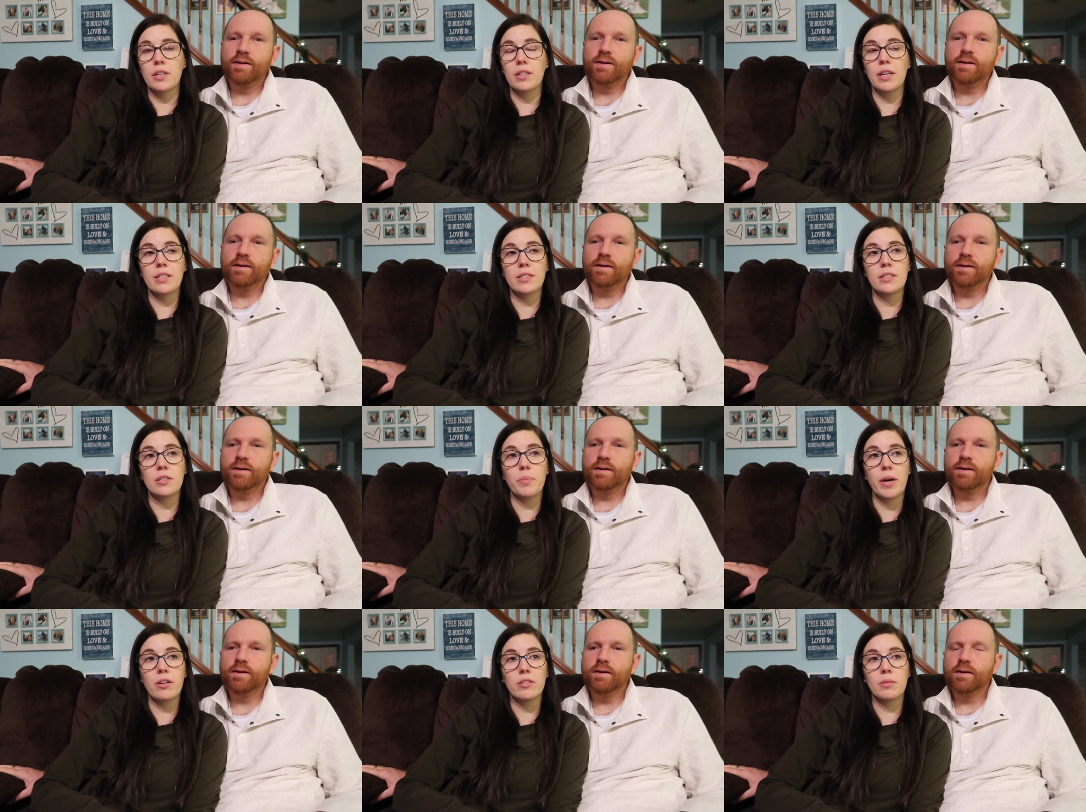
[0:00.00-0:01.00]
Speaker 1: tuck Eliza
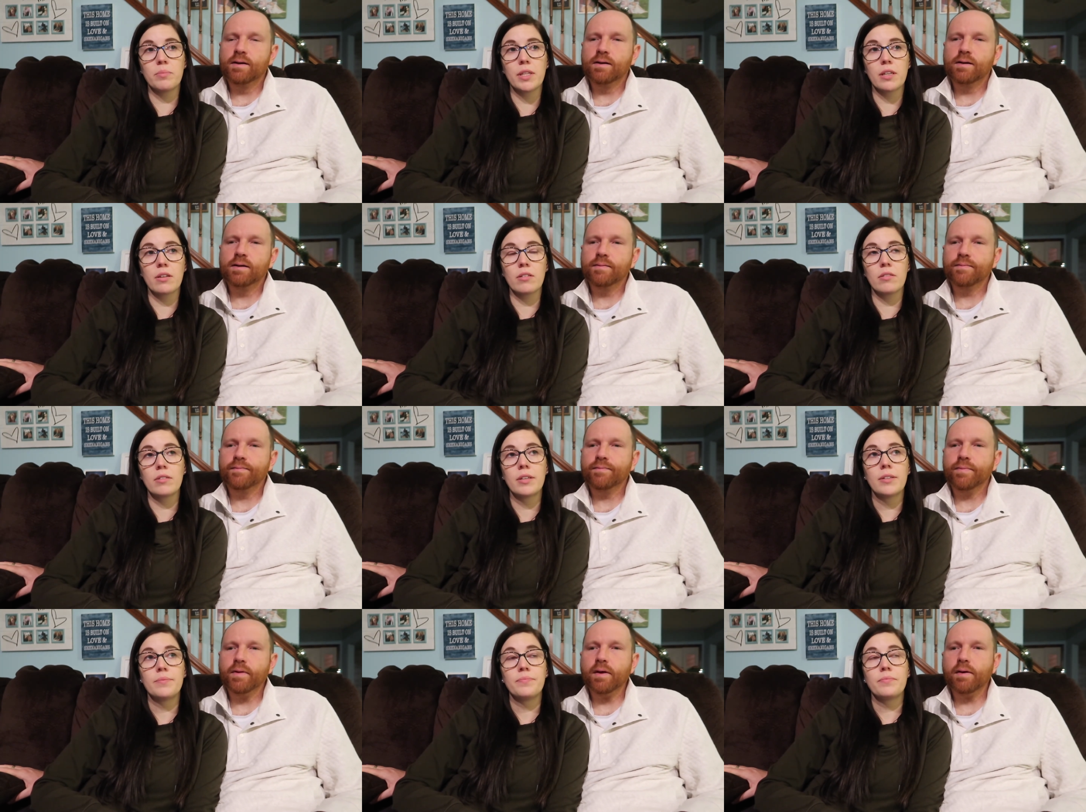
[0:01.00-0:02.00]
into bed or something, or
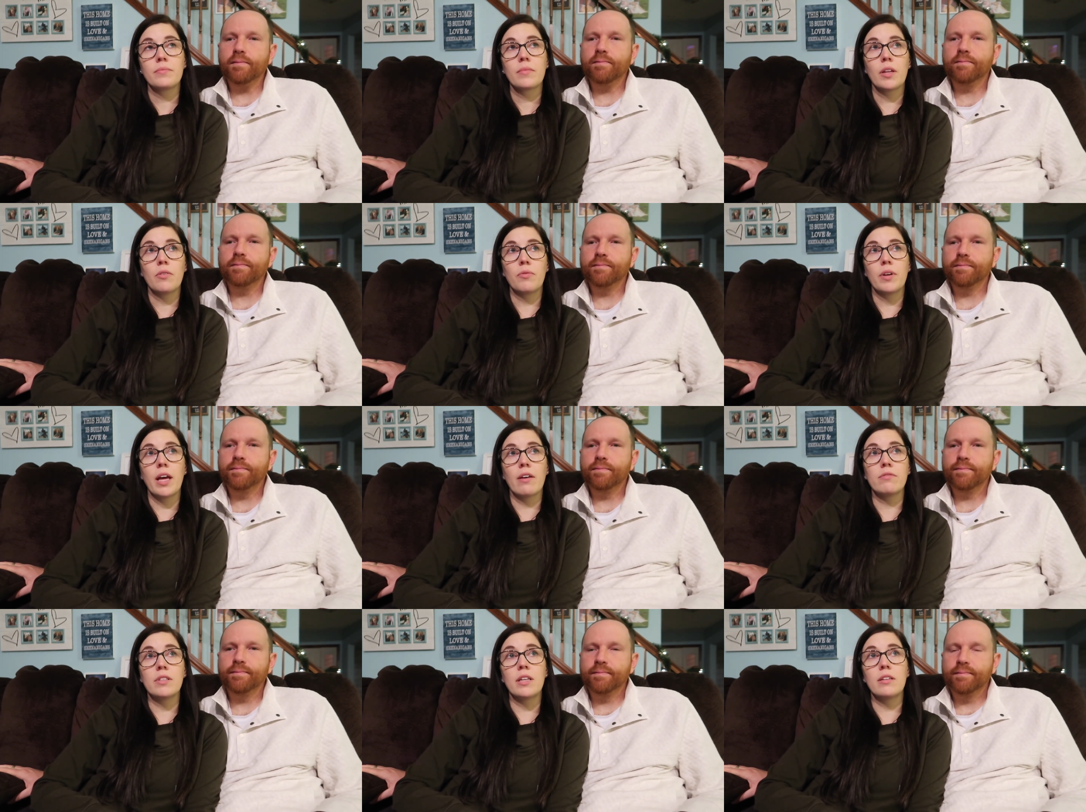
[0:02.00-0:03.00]
yeah. if we
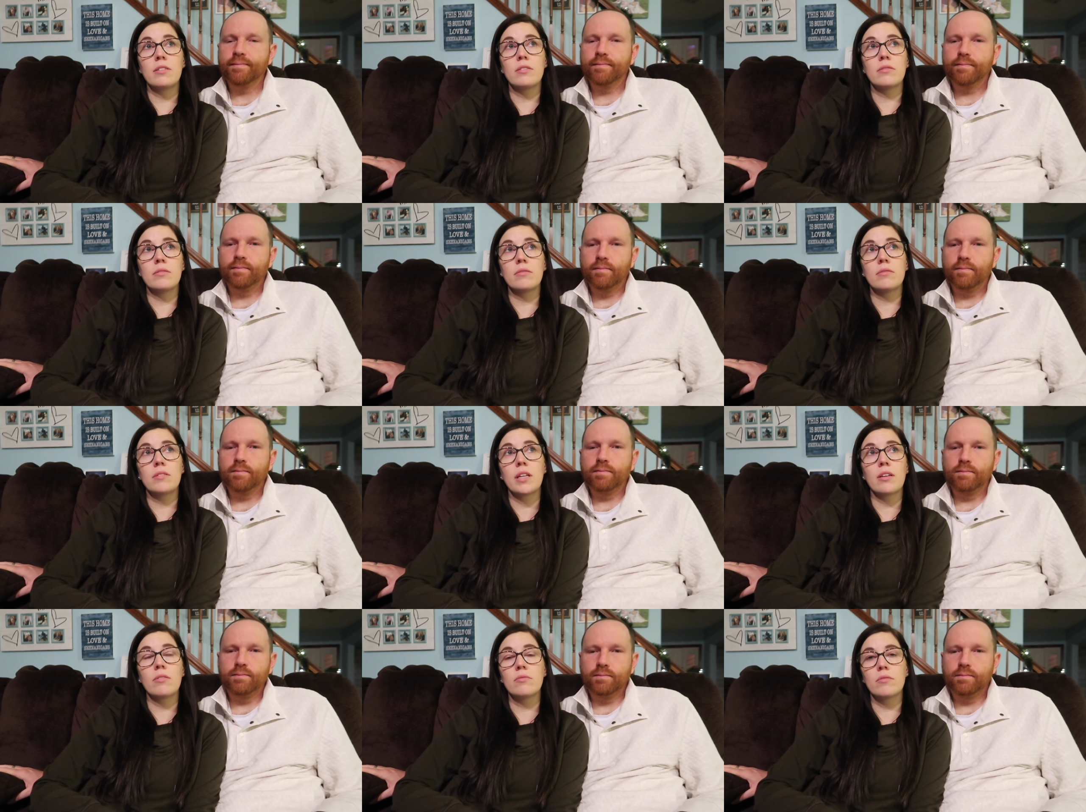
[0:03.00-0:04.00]
have Lil,
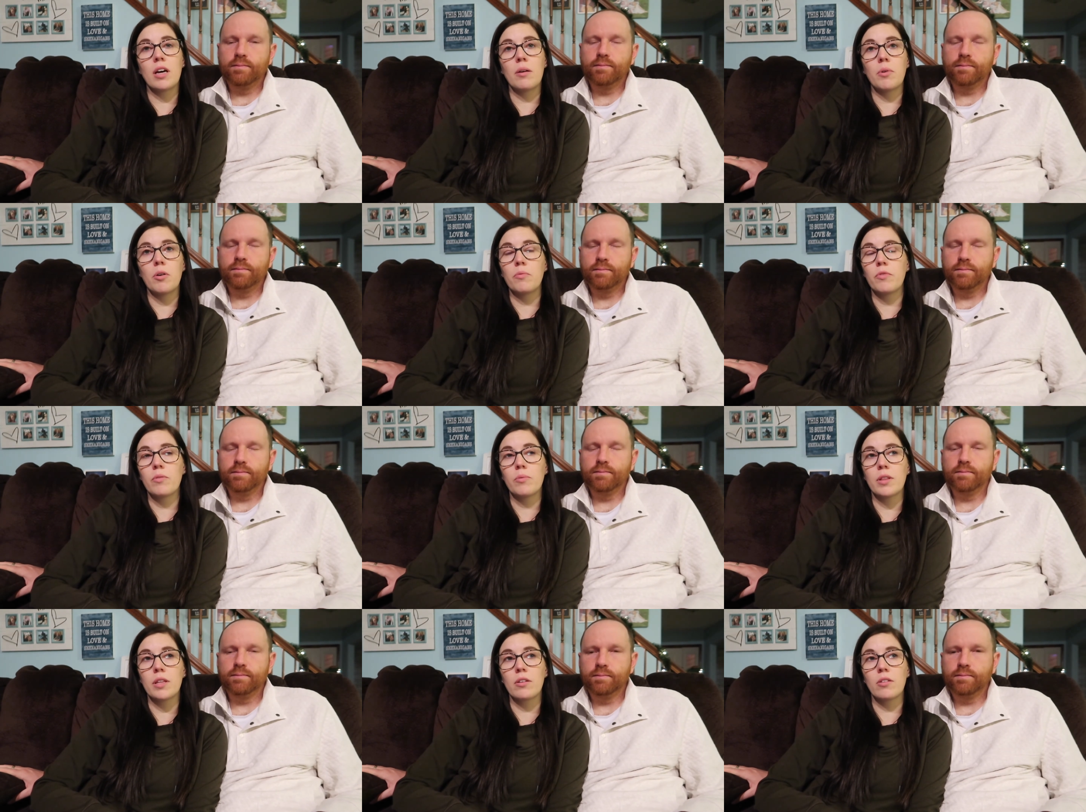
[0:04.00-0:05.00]
like come home for,
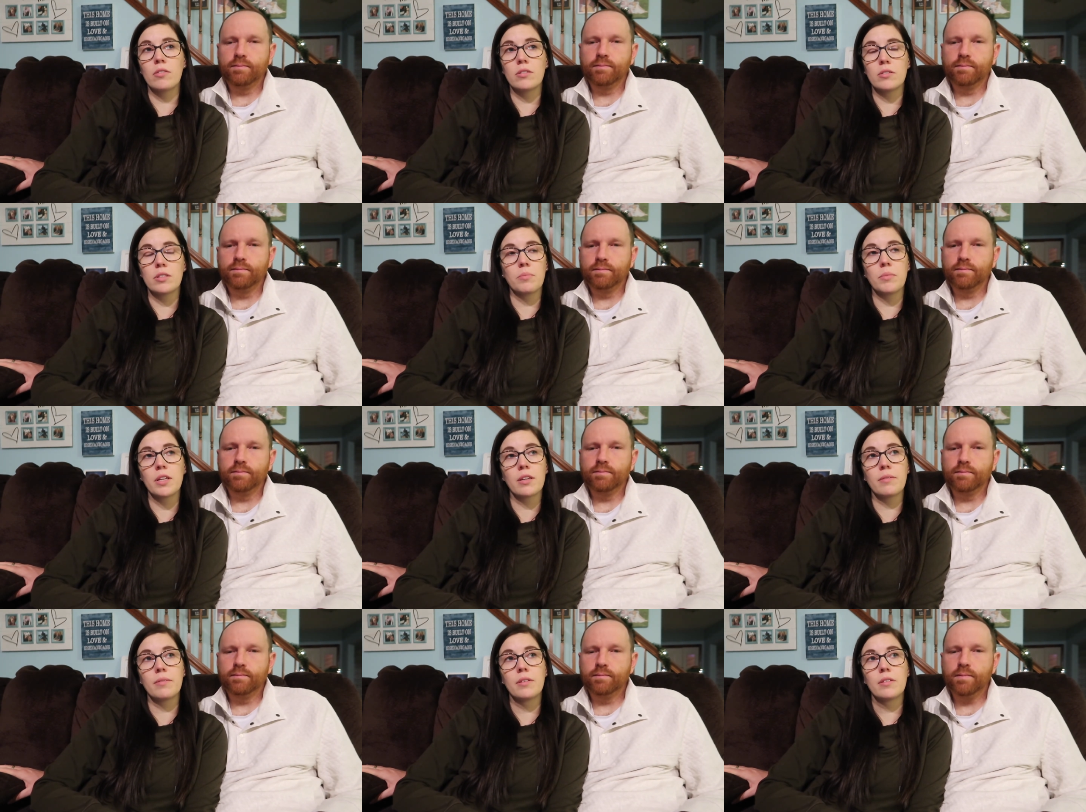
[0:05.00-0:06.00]
with the girls or
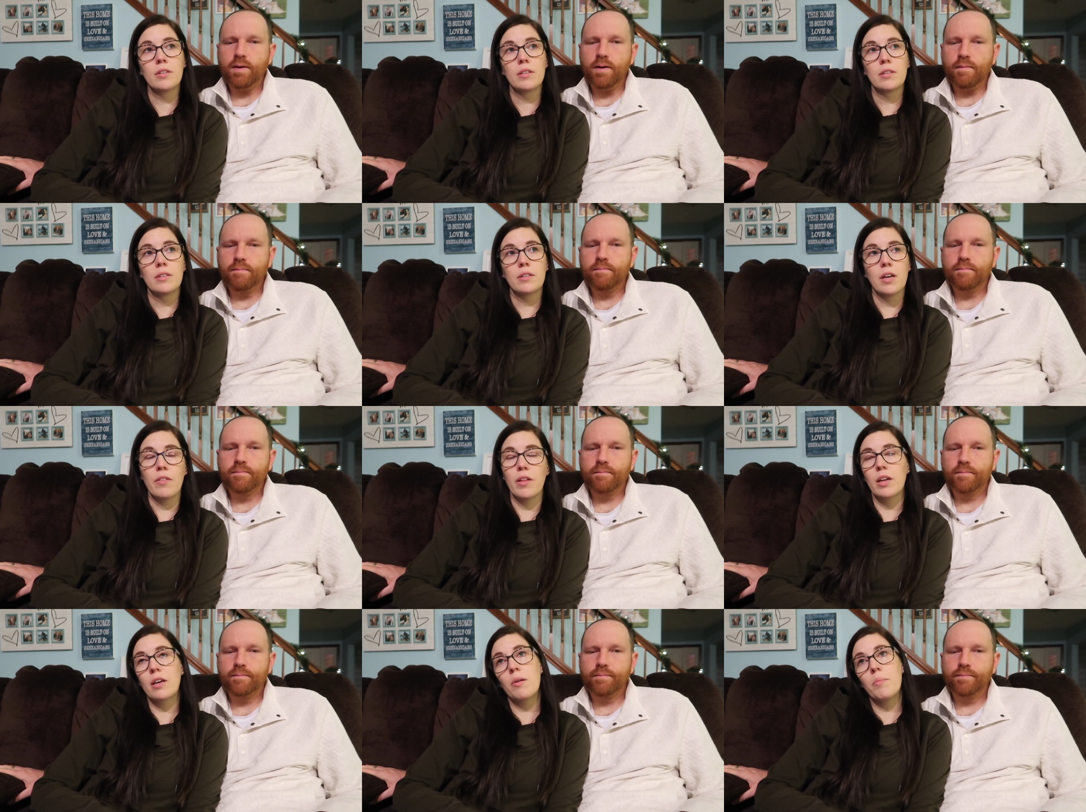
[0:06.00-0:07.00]
something. Yeah. And
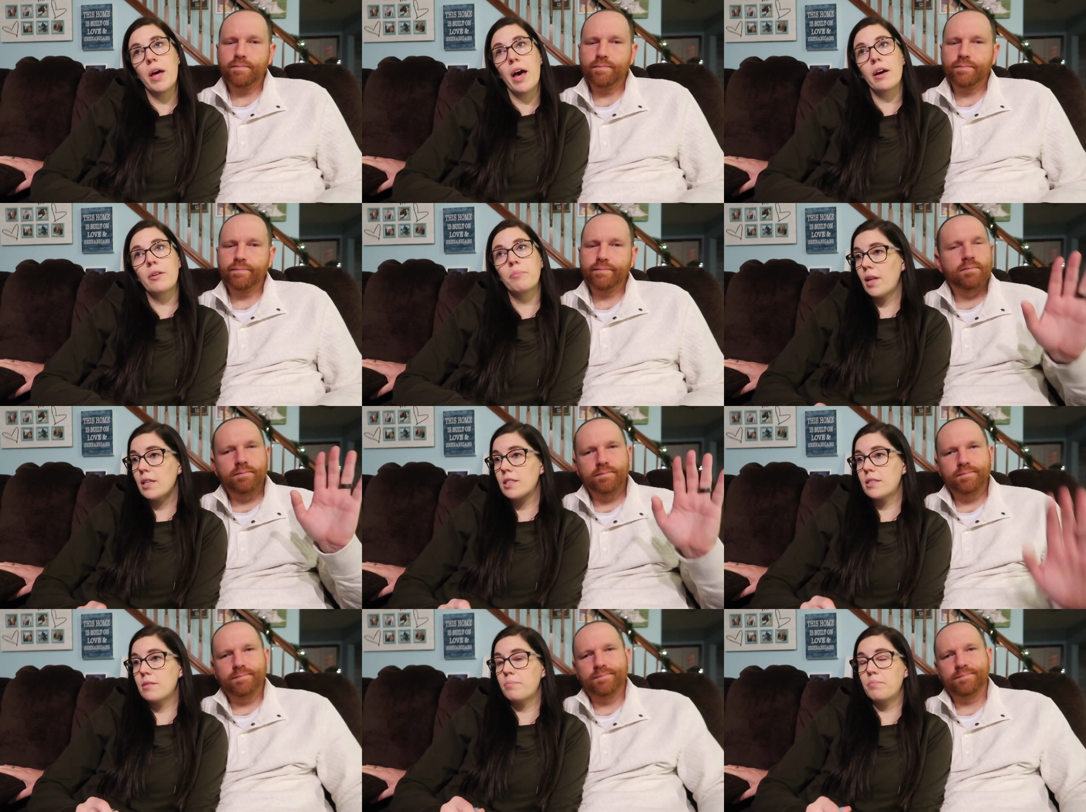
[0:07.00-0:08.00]
then come back. That's